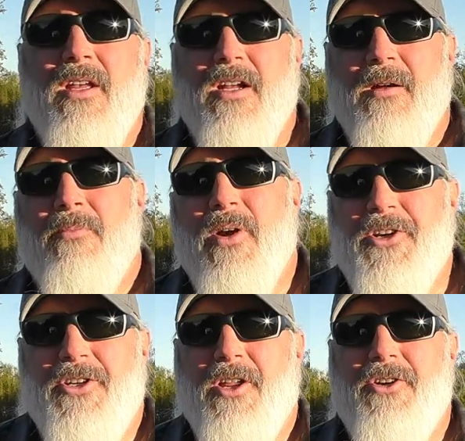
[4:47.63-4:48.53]

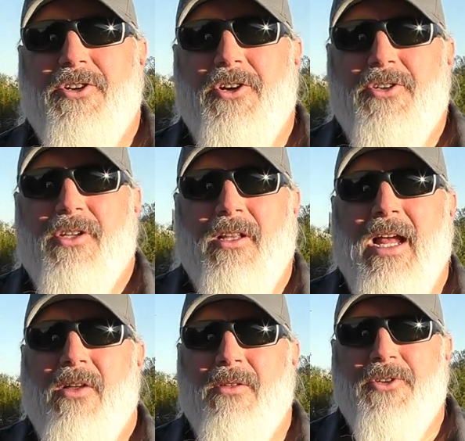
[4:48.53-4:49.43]
compression undershirts
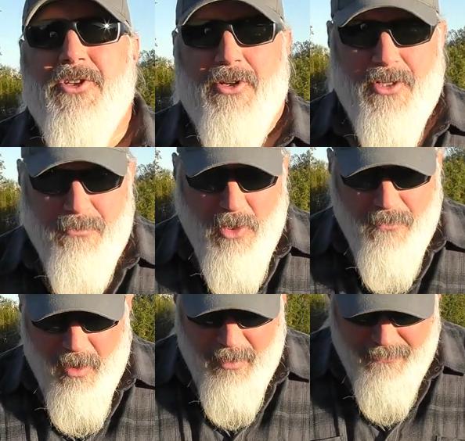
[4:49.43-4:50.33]
allow the shirt to
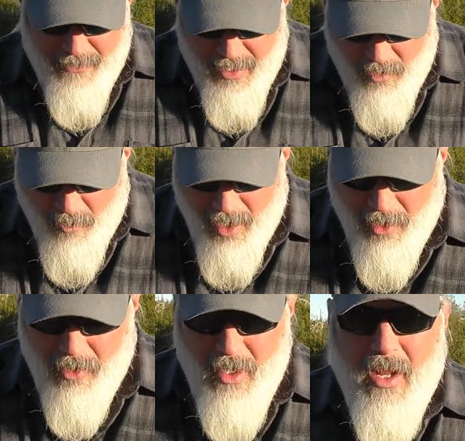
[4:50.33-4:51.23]
move on me very
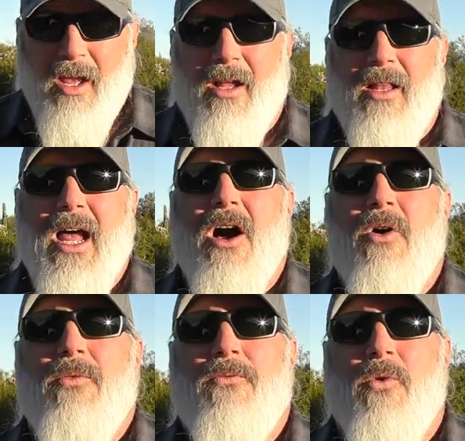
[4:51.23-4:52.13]
well,
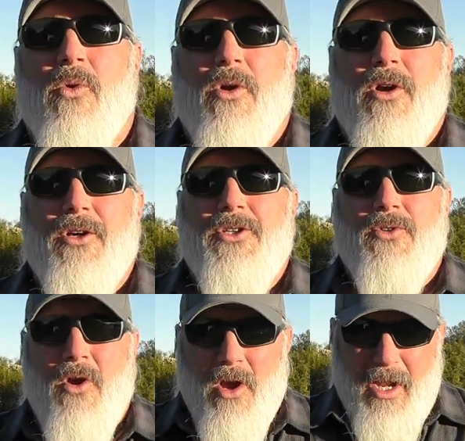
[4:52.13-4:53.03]
allow for
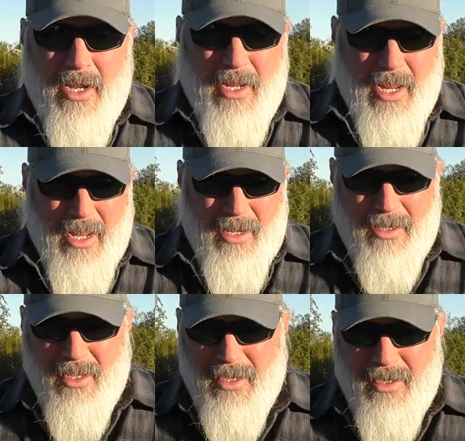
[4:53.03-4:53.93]
drawing
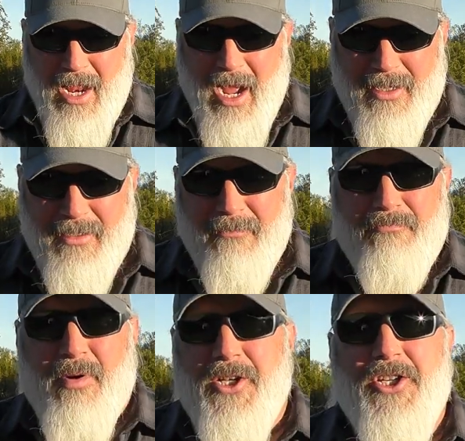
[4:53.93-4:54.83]
and not
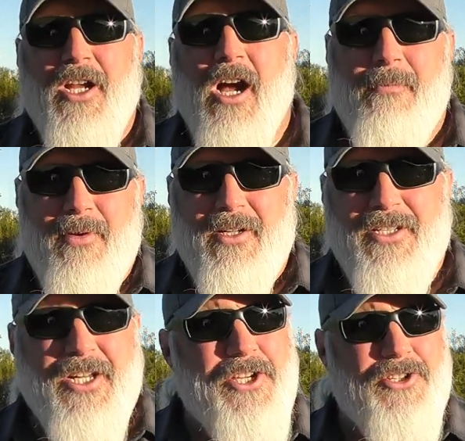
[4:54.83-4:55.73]
bunching up a
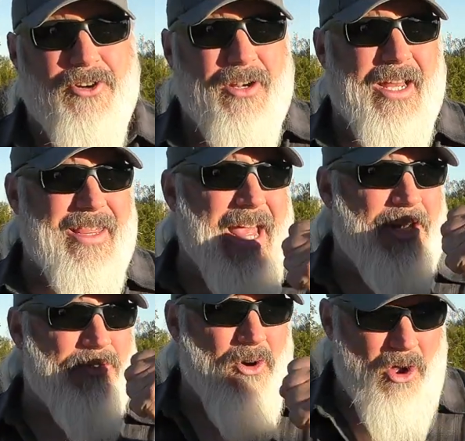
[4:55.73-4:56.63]
t-shirt in
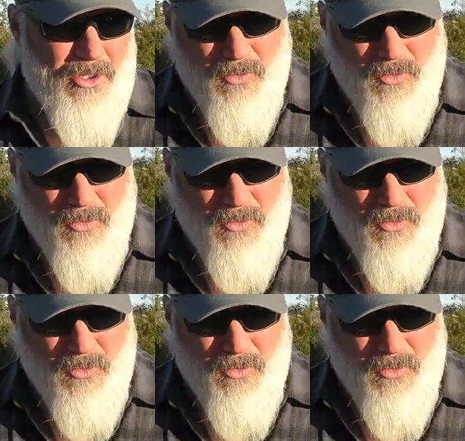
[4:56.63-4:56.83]
that draw as